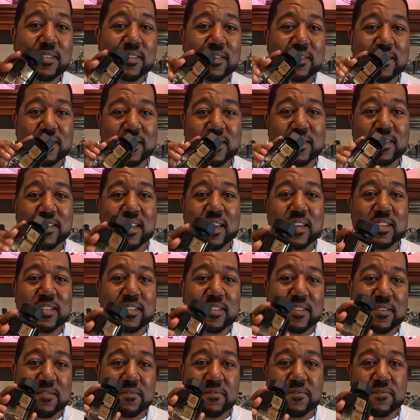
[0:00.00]
is a
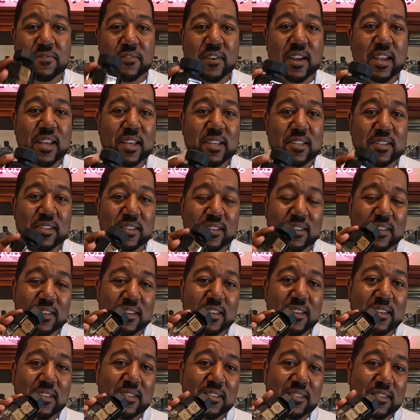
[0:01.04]
sexy, fresh,
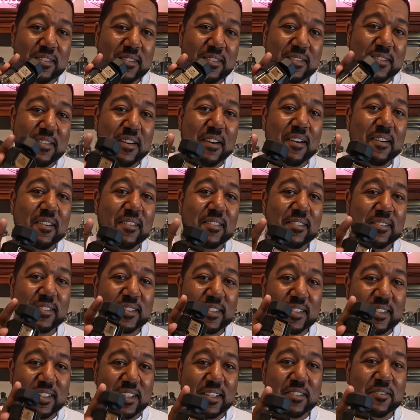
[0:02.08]
dark,
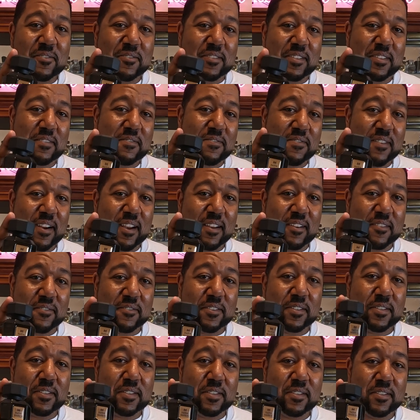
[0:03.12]
citrusy
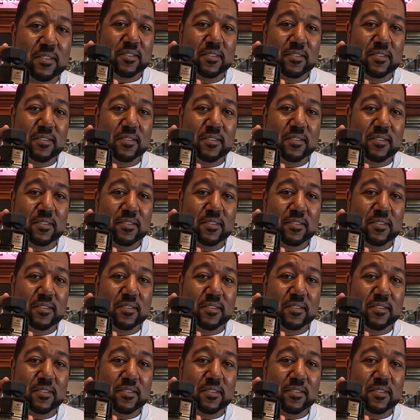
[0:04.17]
fragrance.